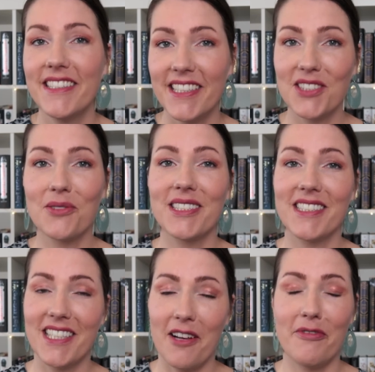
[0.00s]
this was
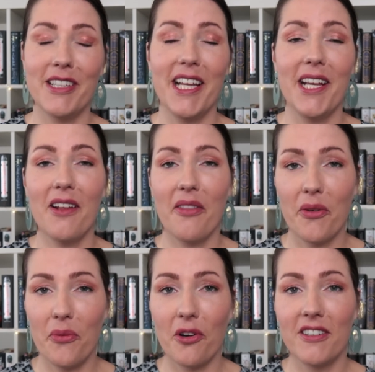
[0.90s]
definitely
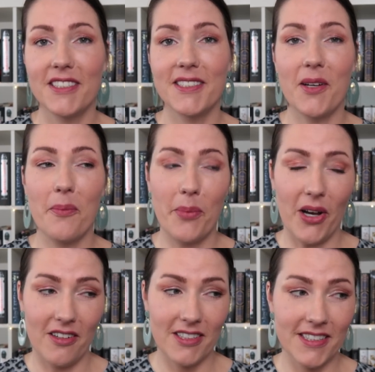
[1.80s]
the worst
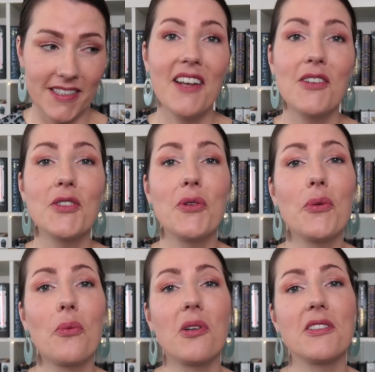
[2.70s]
box and also
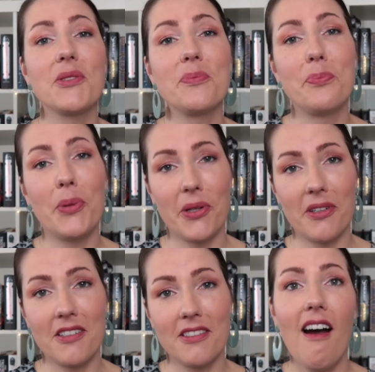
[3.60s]
the worst
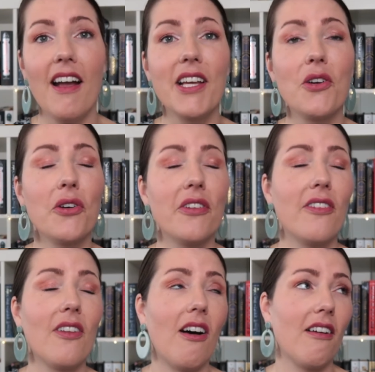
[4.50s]
book. I could
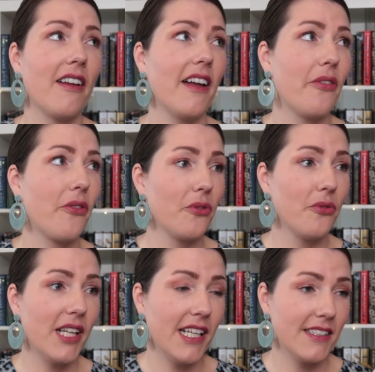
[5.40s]
not get
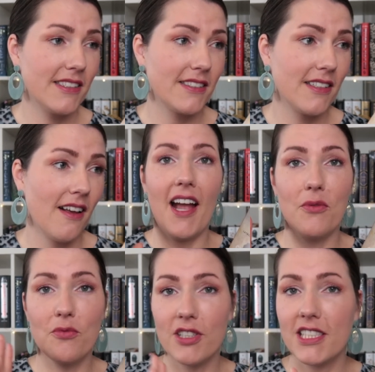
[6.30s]
through this. I
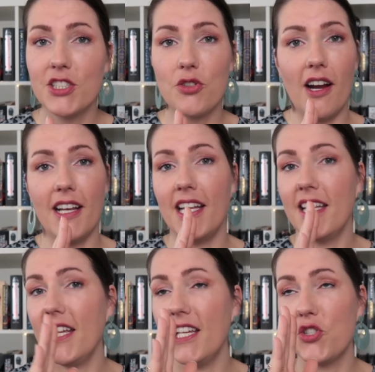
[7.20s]
really tried
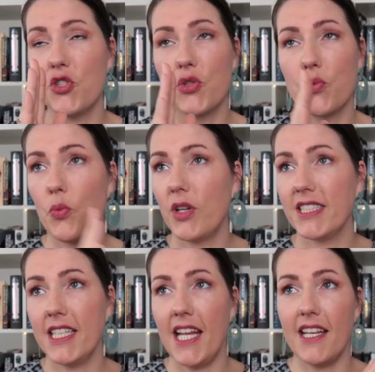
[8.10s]
it. It just
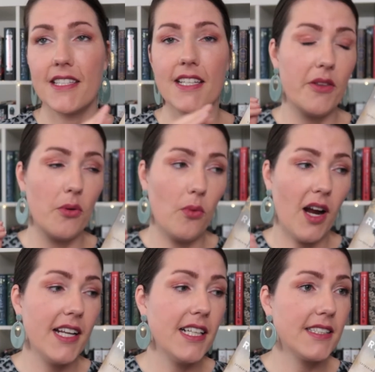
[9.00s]
wasn't it. The
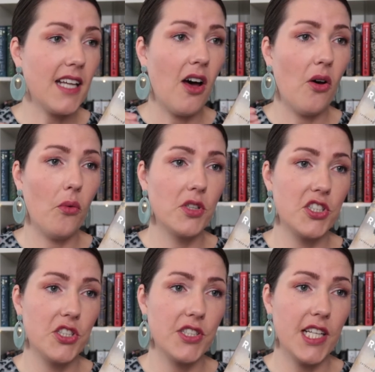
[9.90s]
writing style was
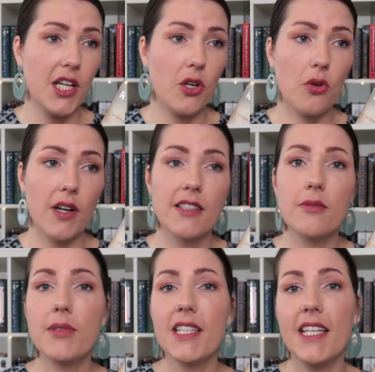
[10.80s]
just
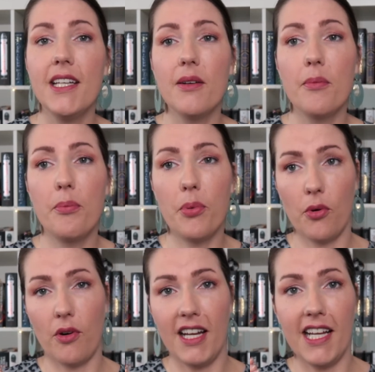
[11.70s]
incredibly
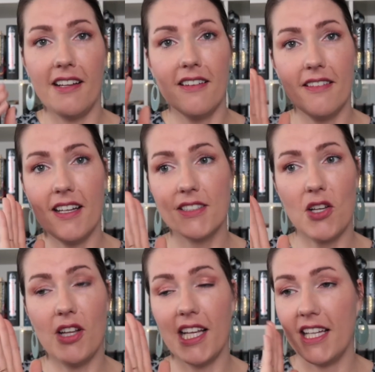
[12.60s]
boring. That's
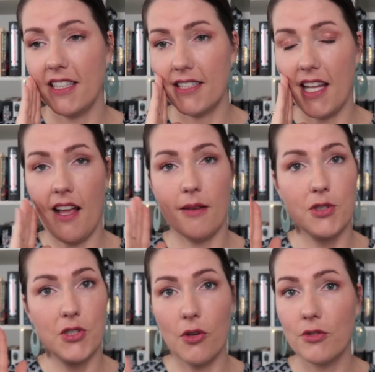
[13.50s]
all I can say. I'm
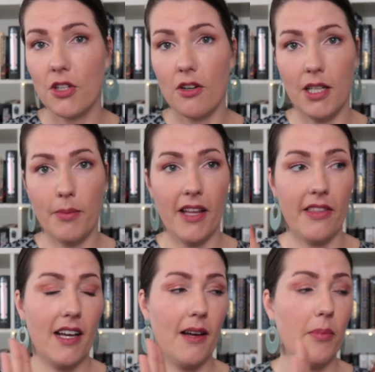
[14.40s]
so sorry about
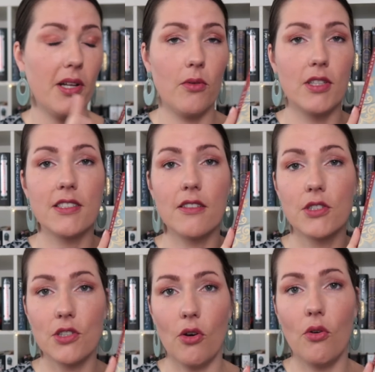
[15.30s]
that, but it was
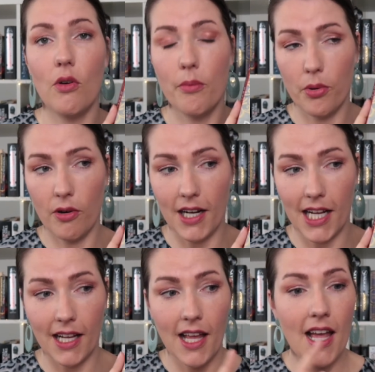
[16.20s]
so
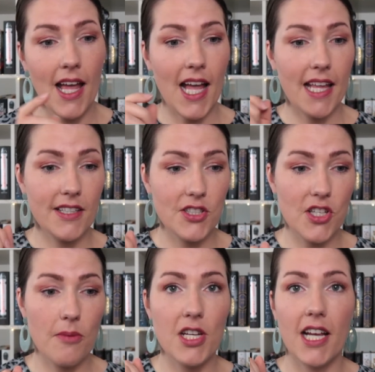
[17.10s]
boring. And the
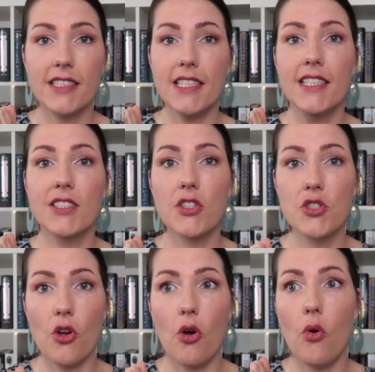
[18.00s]
subject is
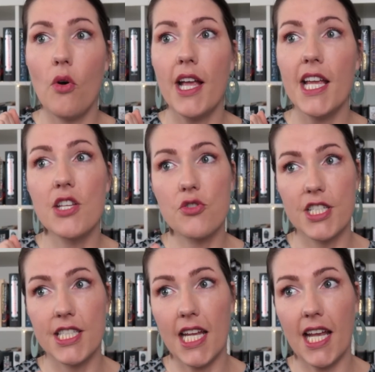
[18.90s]
so
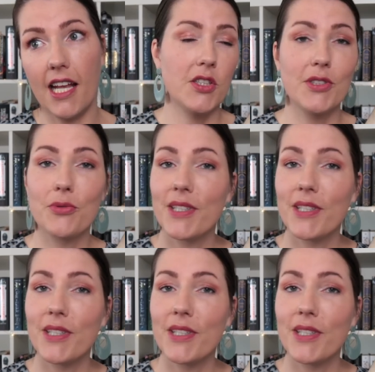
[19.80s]
interesting. So it's